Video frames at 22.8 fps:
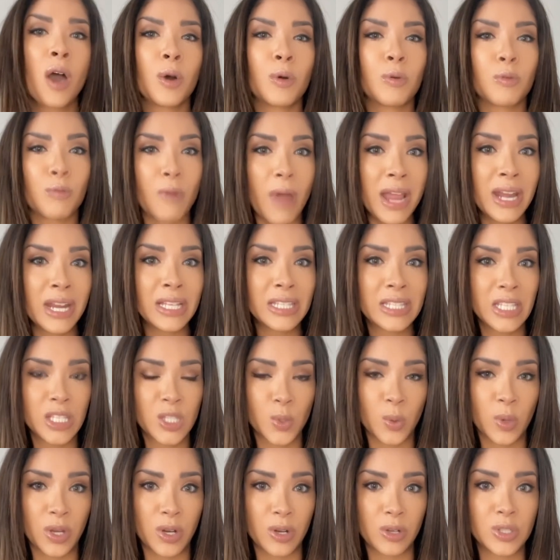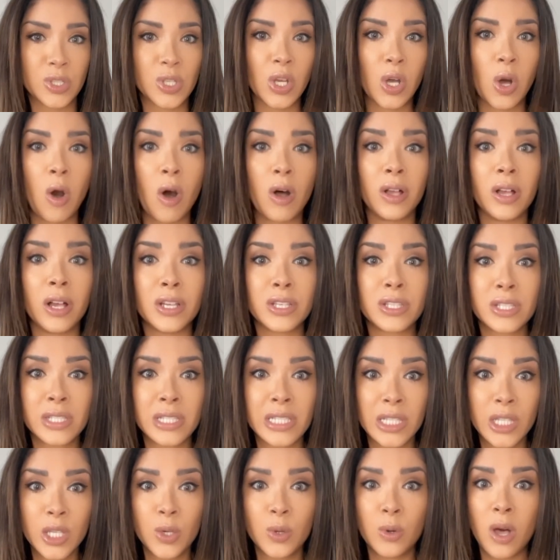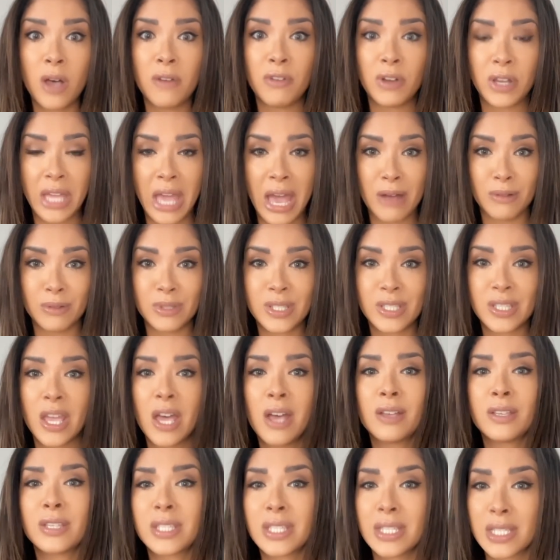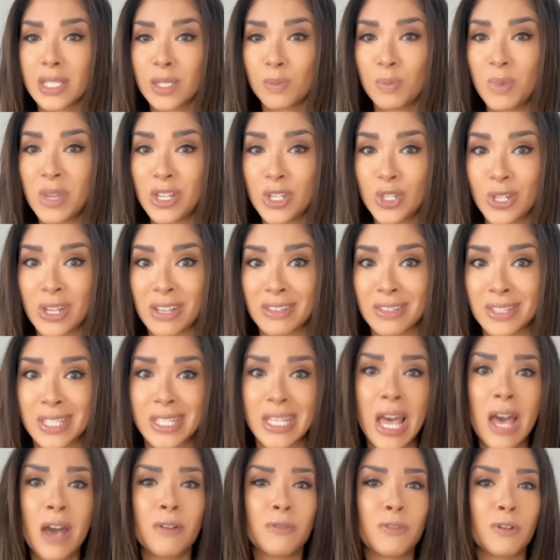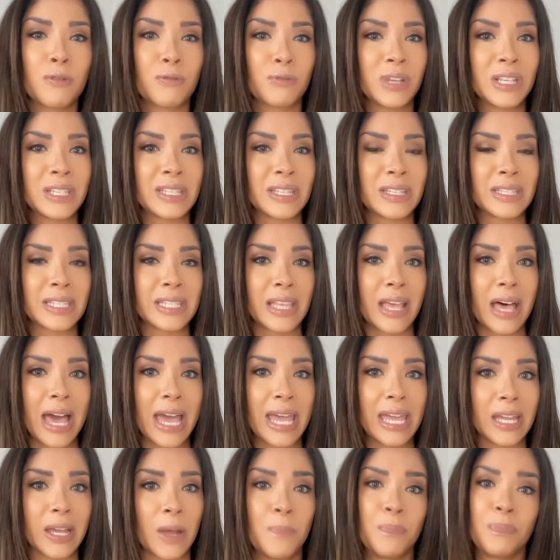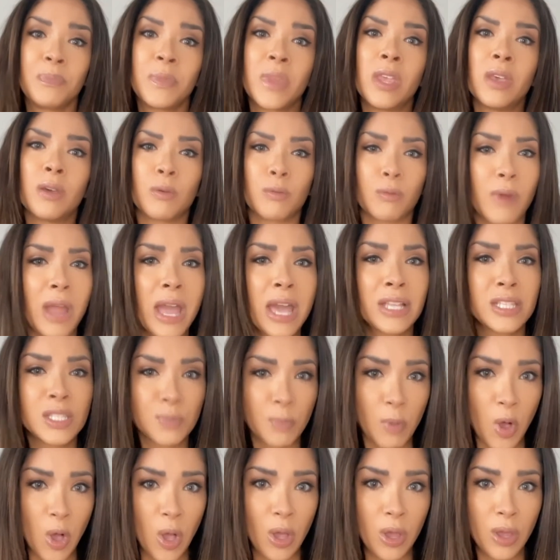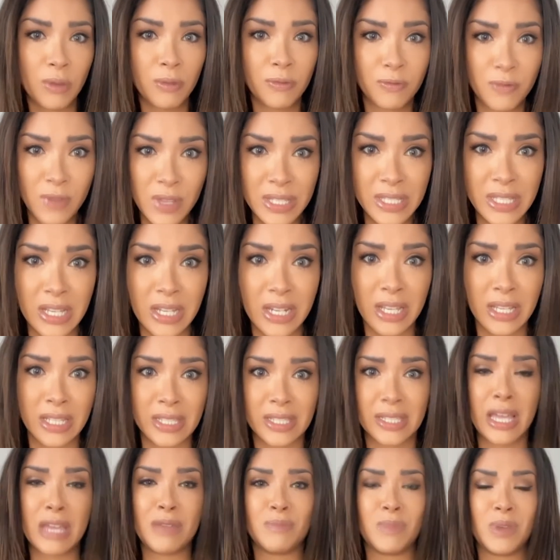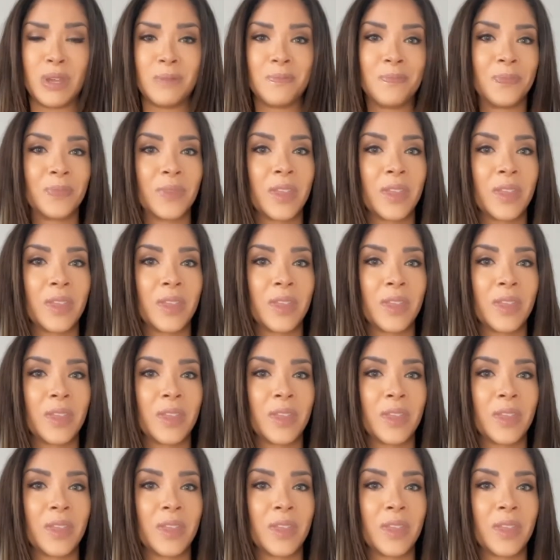writing to Twitter to call a slew of accounts suspicious for reasons like Rand Paul visit excitement.